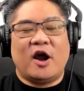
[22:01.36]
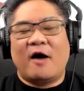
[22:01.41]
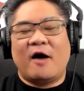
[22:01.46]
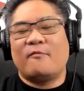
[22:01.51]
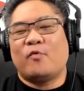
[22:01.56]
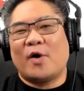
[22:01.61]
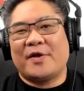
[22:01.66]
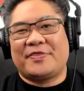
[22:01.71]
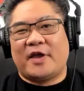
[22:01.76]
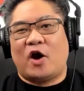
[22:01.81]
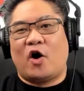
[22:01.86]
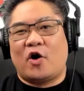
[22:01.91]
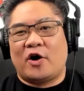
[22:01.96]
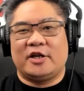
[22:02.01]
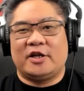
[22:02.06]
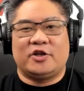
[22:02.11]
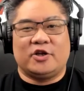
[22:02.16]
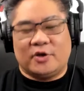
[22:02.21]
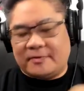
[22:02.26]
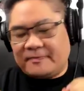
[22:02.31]
of what they
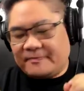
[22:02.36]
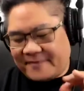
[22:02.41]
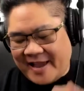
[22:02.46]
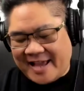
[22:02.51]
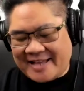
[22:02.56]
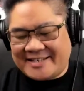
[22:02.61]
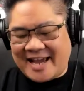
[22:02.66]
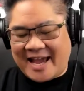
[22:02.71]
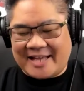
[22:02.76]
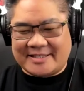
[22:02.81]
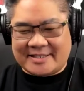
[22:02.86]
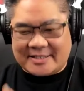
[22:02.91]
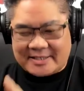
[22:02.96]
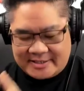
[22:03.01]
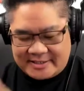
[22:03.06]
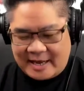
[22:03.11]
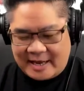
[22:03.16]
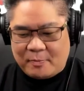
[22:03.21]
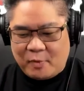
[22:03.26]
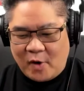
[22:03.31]
already do. Fantastic.
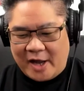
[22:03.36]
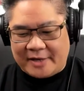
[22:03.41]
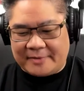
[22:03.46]
Step one.